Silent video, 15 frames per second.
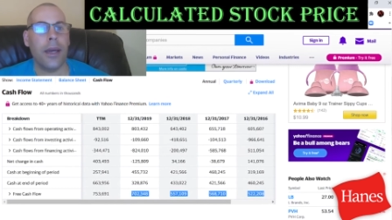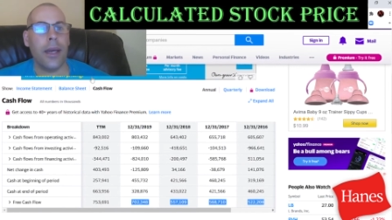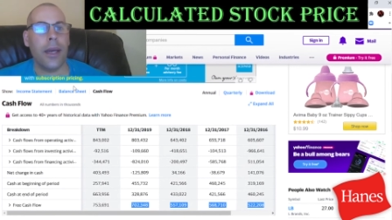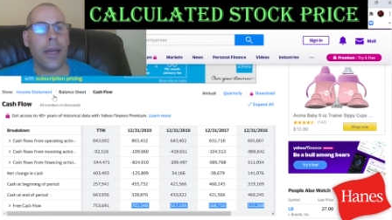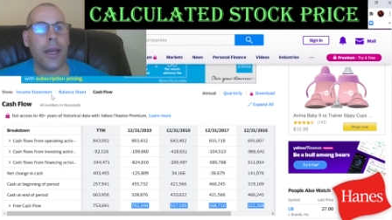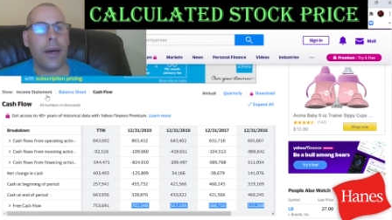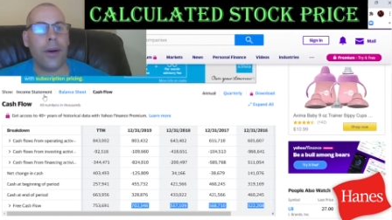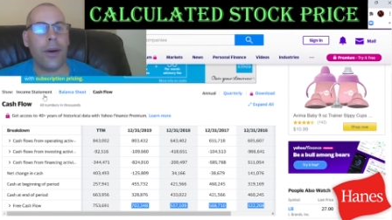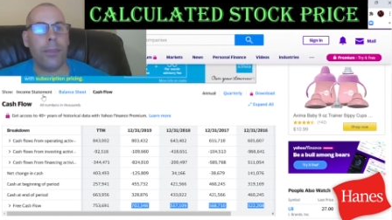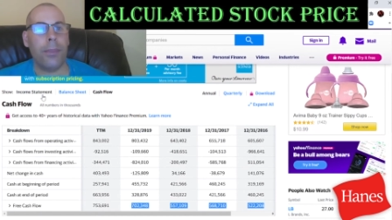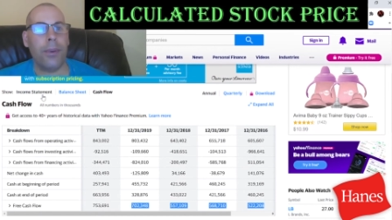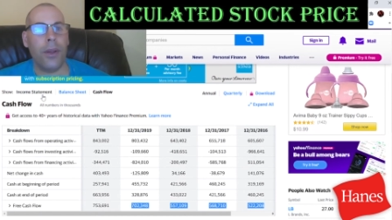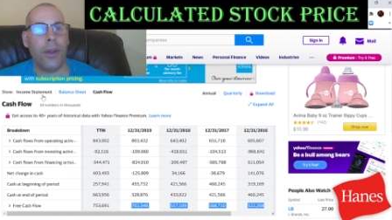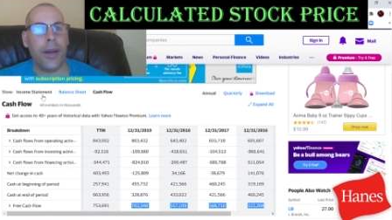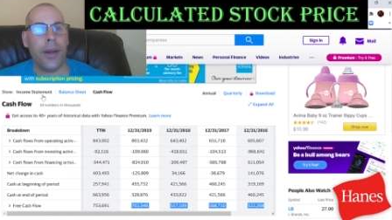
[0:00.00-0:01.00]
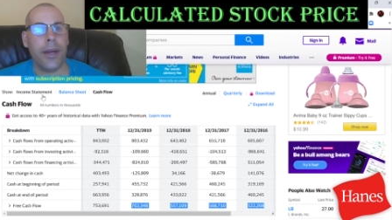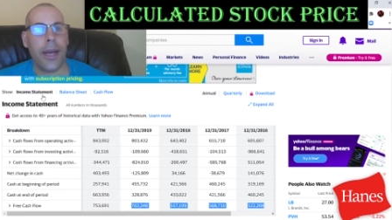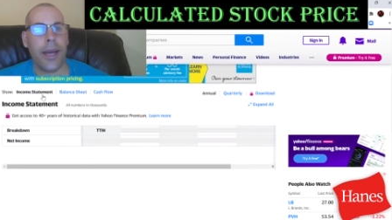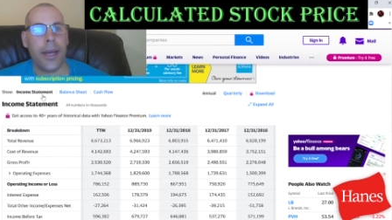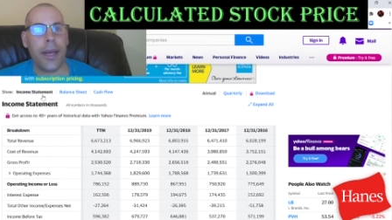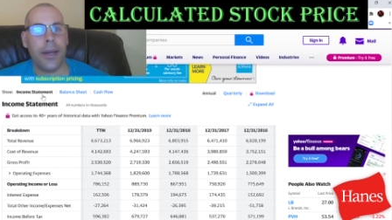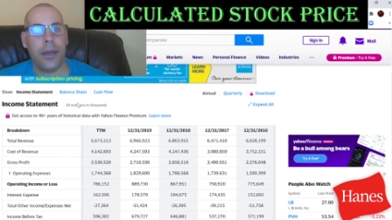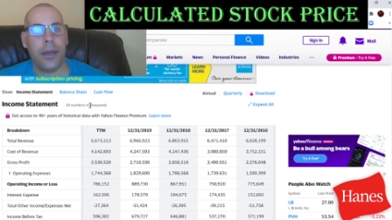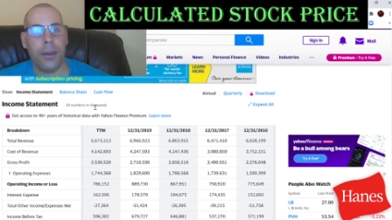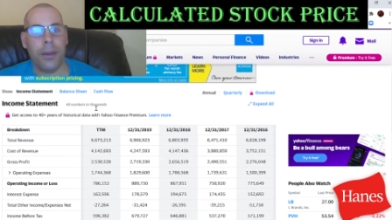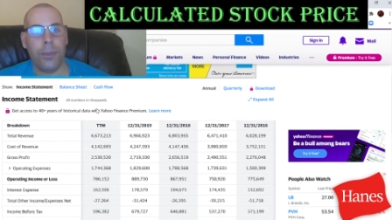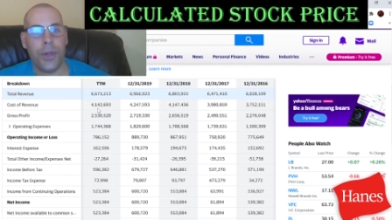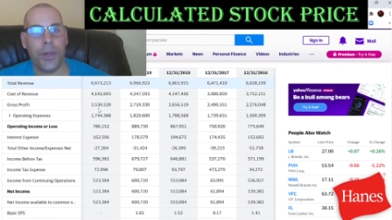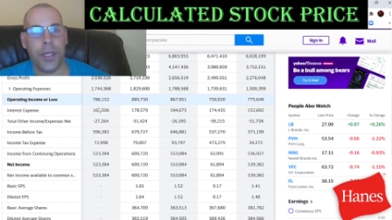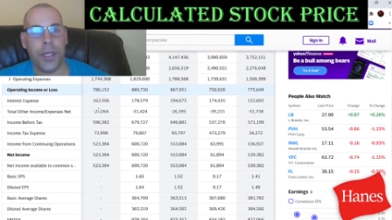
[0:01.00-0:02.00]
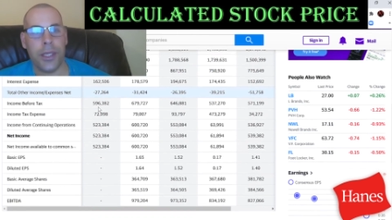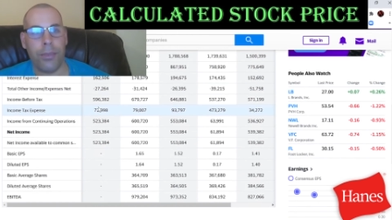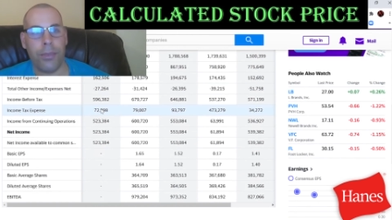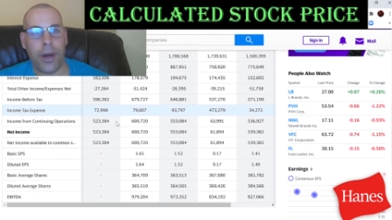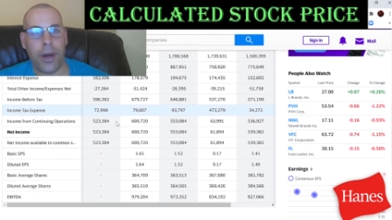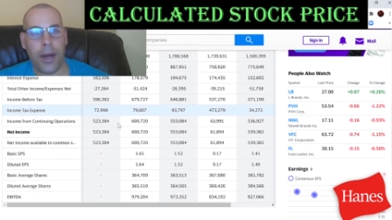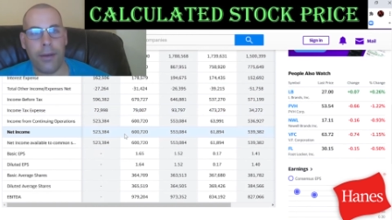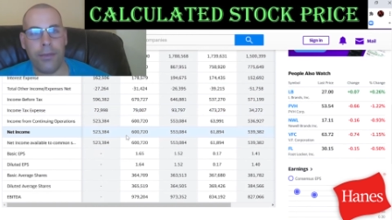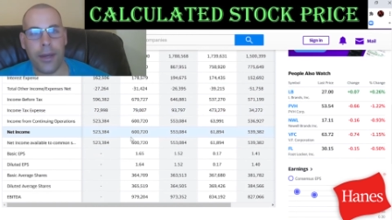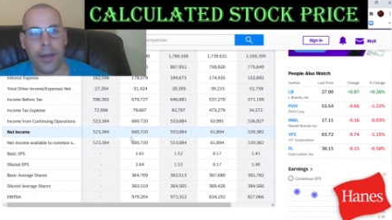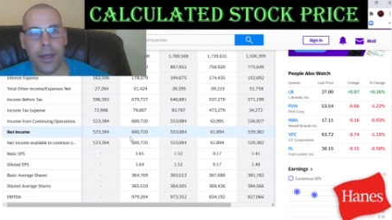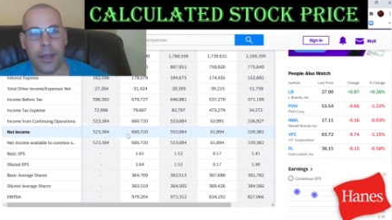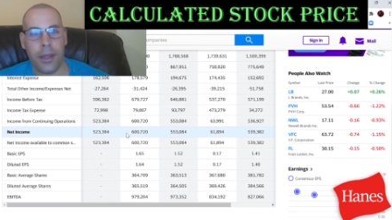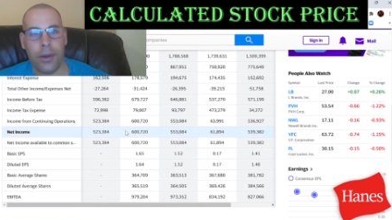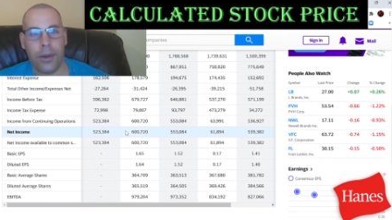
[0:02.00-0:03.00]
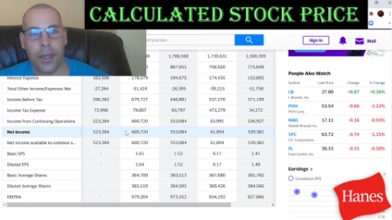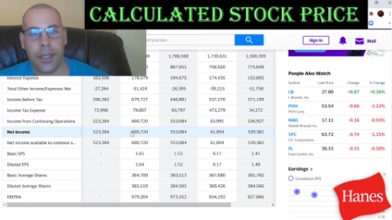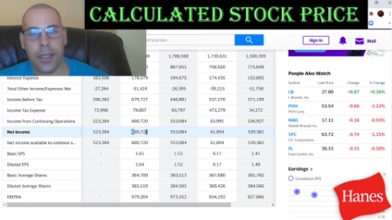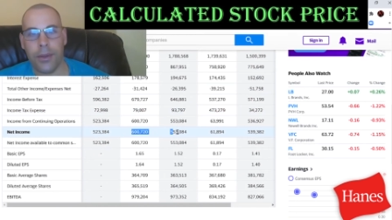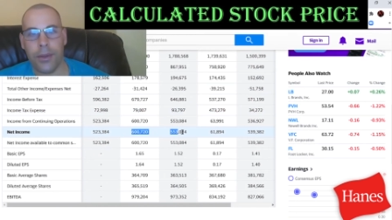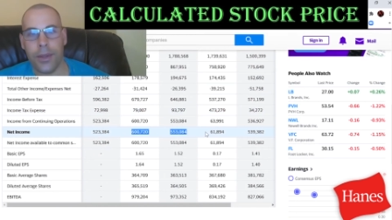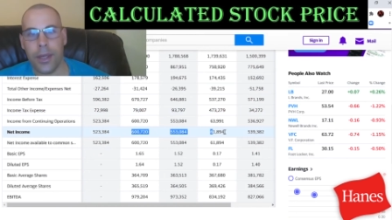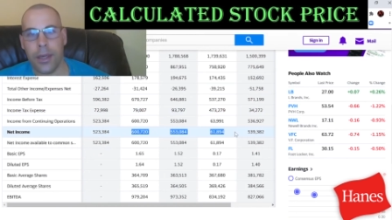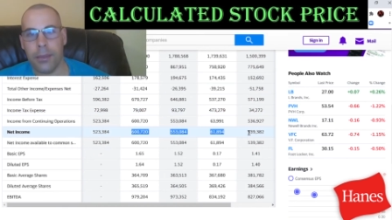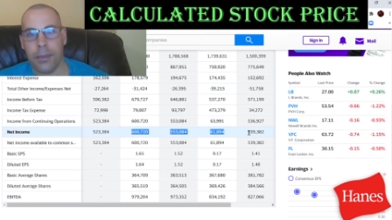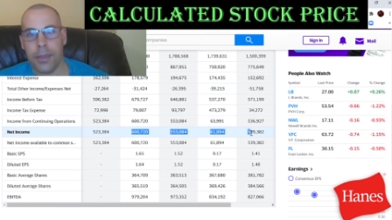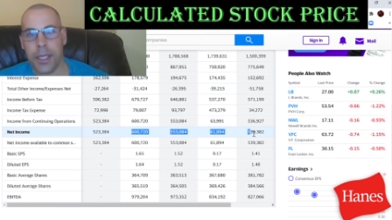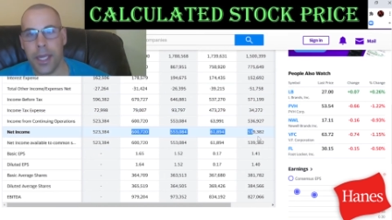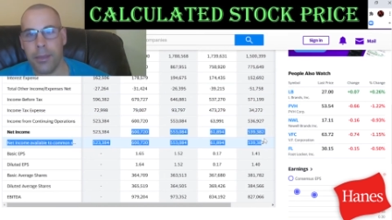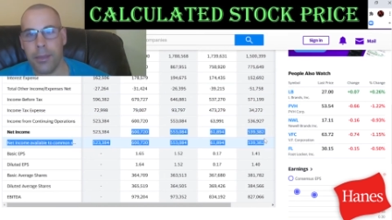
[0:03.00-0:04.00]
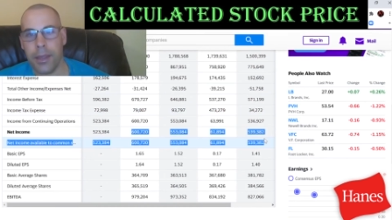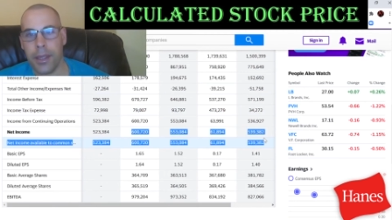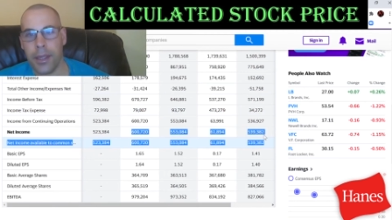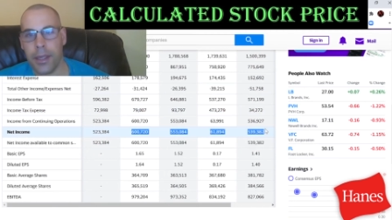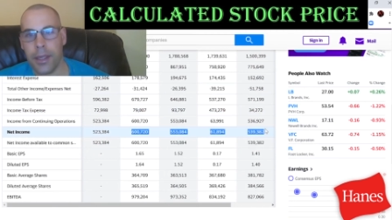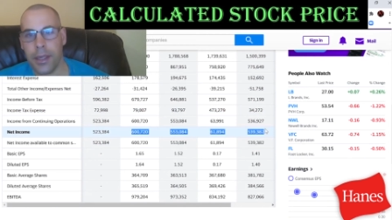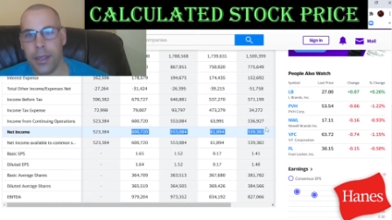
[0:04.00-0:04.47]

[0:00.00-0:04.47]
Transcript: And now I'm going to pull the net income, which is the profit and loss on the income statement.